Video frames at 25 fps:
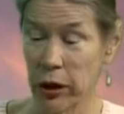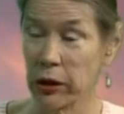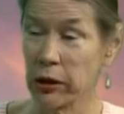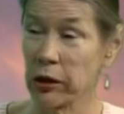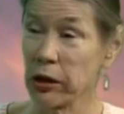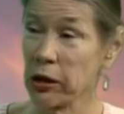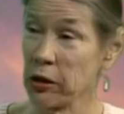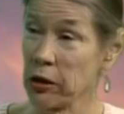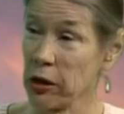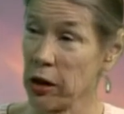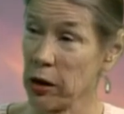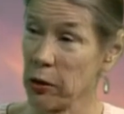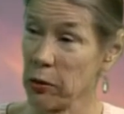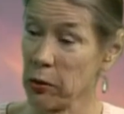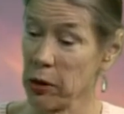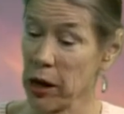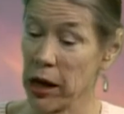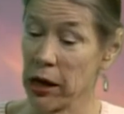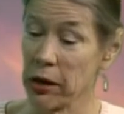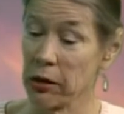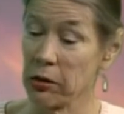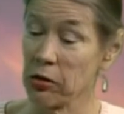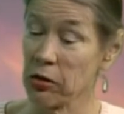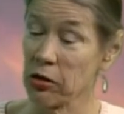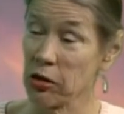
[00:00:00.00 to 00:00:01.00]
you know,
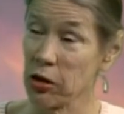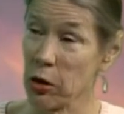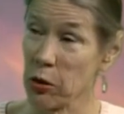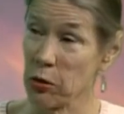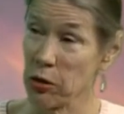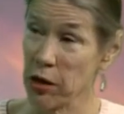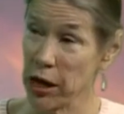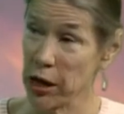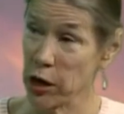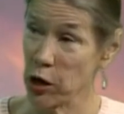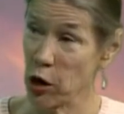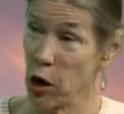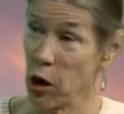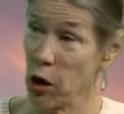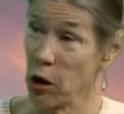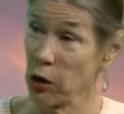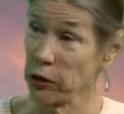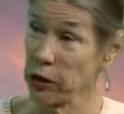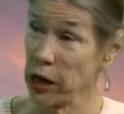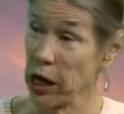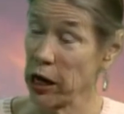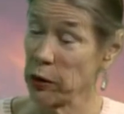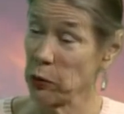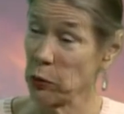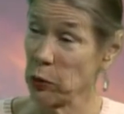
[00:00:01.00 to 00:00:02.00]
and so they call
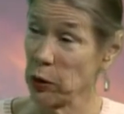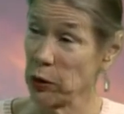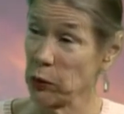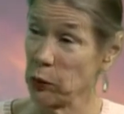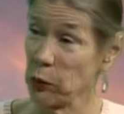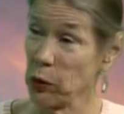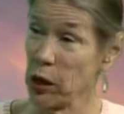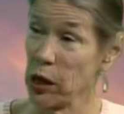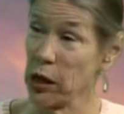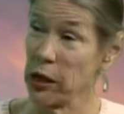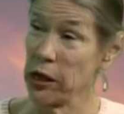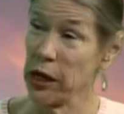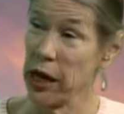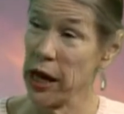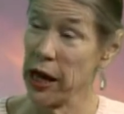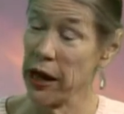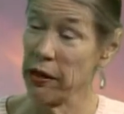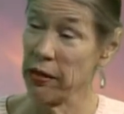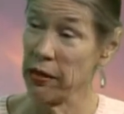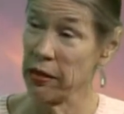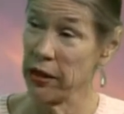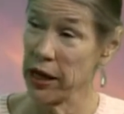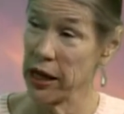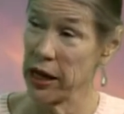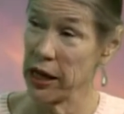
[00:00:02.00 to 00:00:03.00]
911,
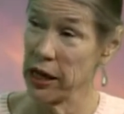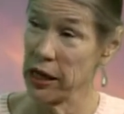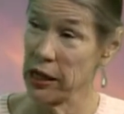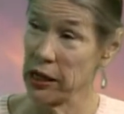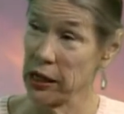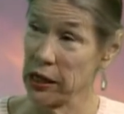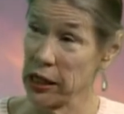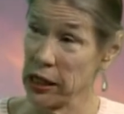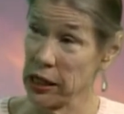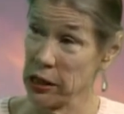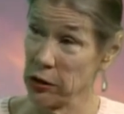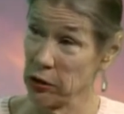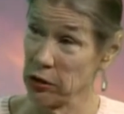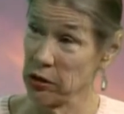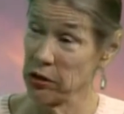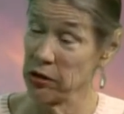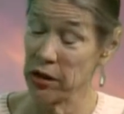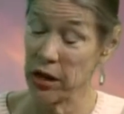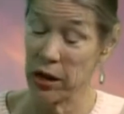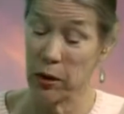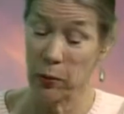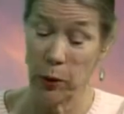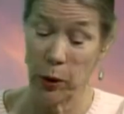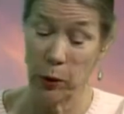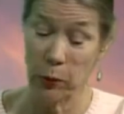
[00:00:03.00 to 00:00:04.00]
and then here in
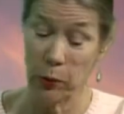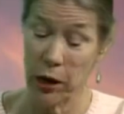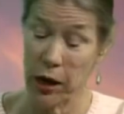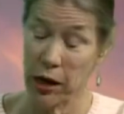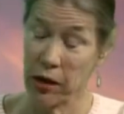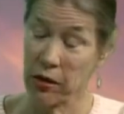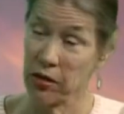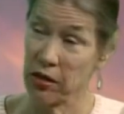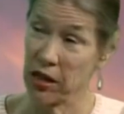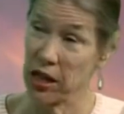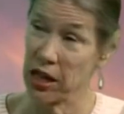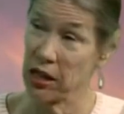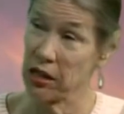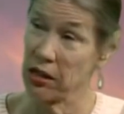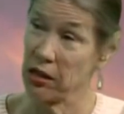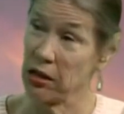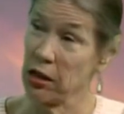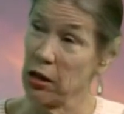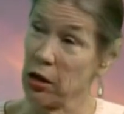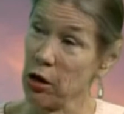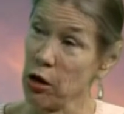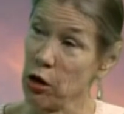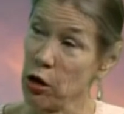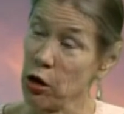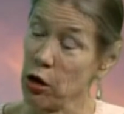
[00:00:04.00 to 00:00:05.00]
Santa Barbara, and then
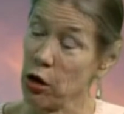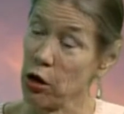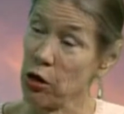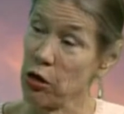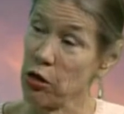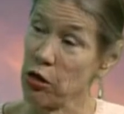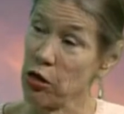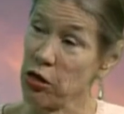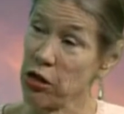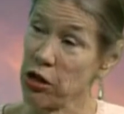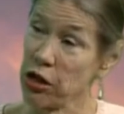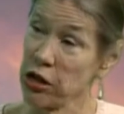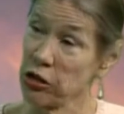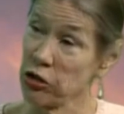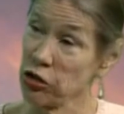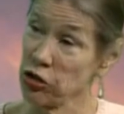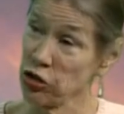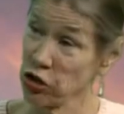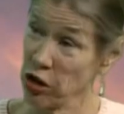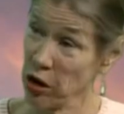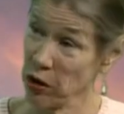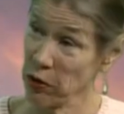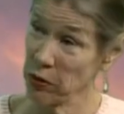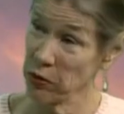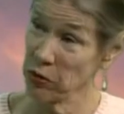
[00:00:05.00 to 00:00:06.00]
the
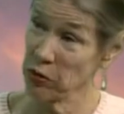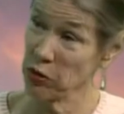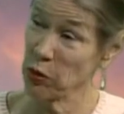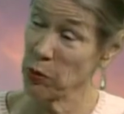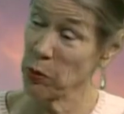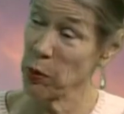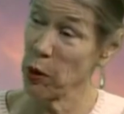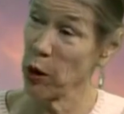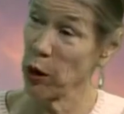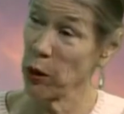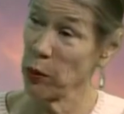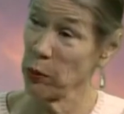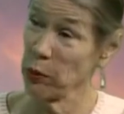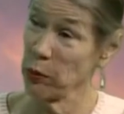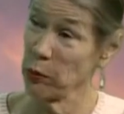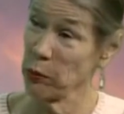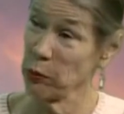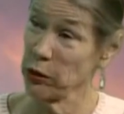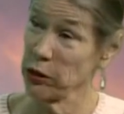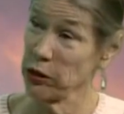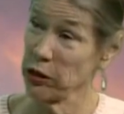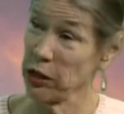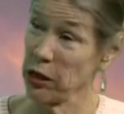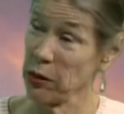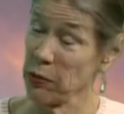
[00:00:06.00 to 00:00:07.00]
sheriff's department
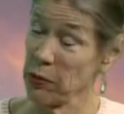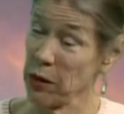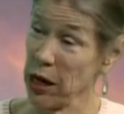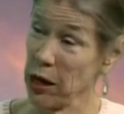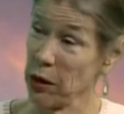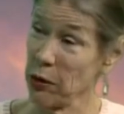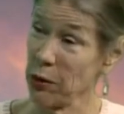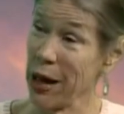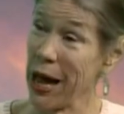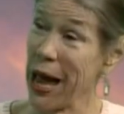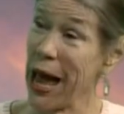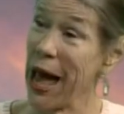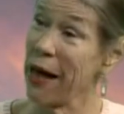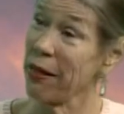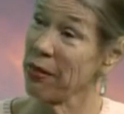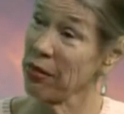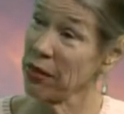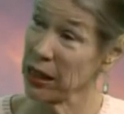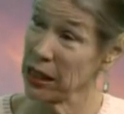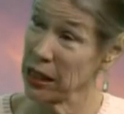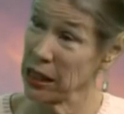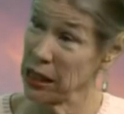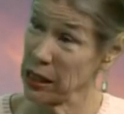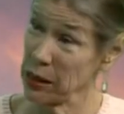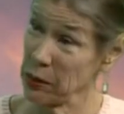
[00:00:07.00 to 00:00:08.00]
would come out and
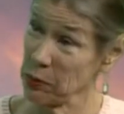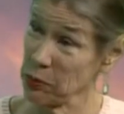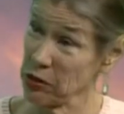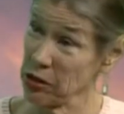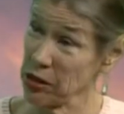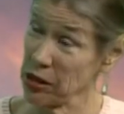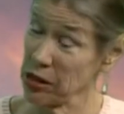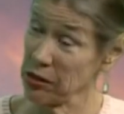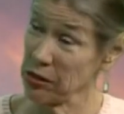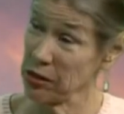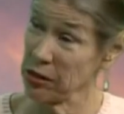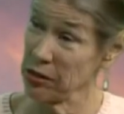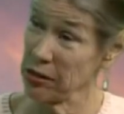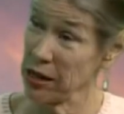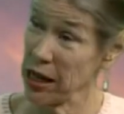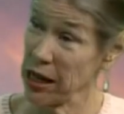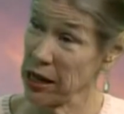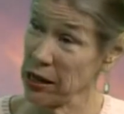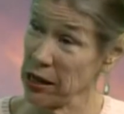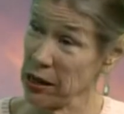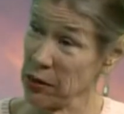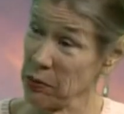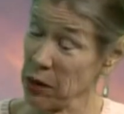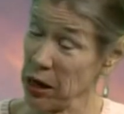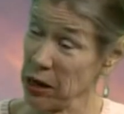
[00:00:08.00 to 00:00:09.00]
the EMTs. Is
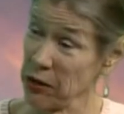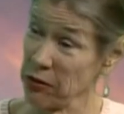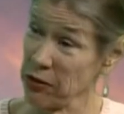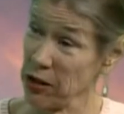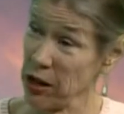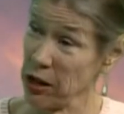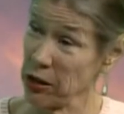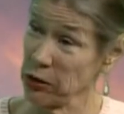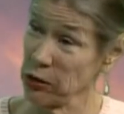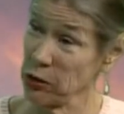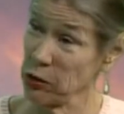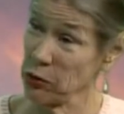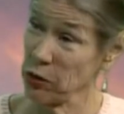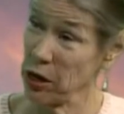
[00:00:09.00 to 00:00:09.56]
that, am I following you